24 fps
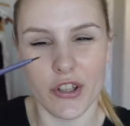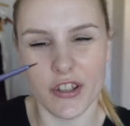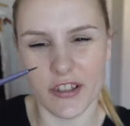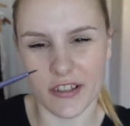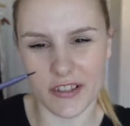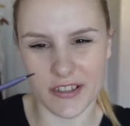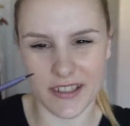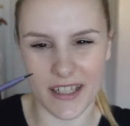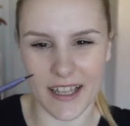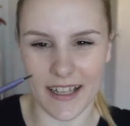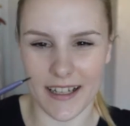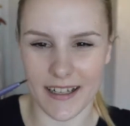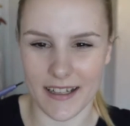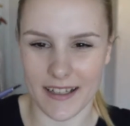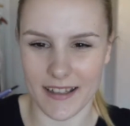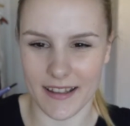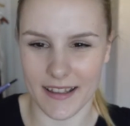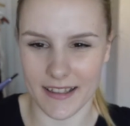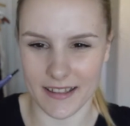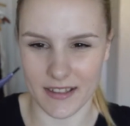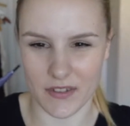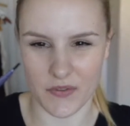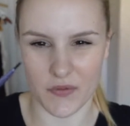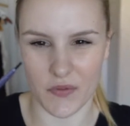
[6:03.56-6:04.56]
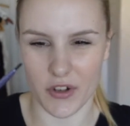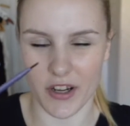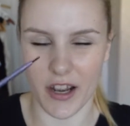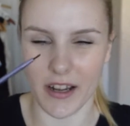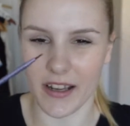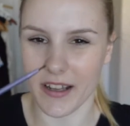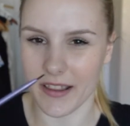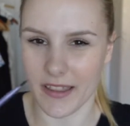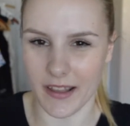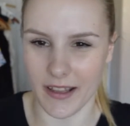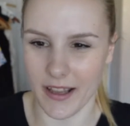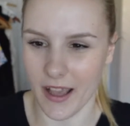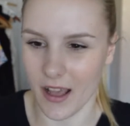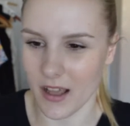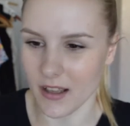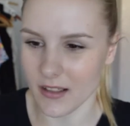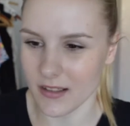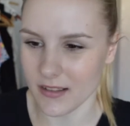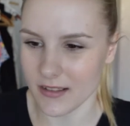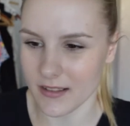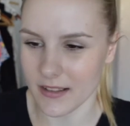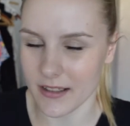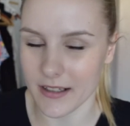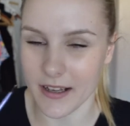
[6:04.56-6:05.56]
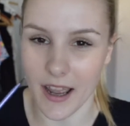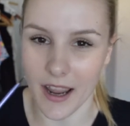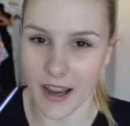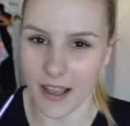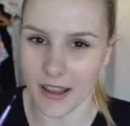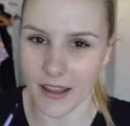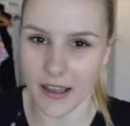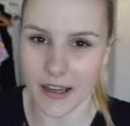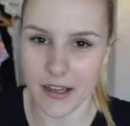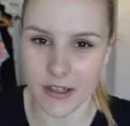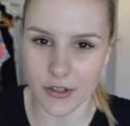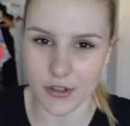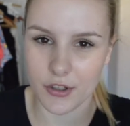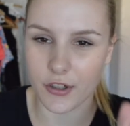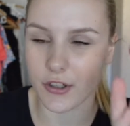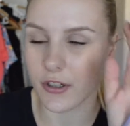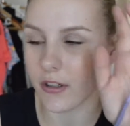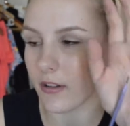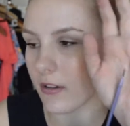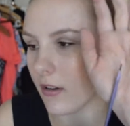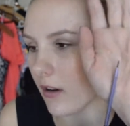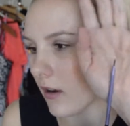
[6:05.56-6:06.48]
can use this for anything else than eyeliner.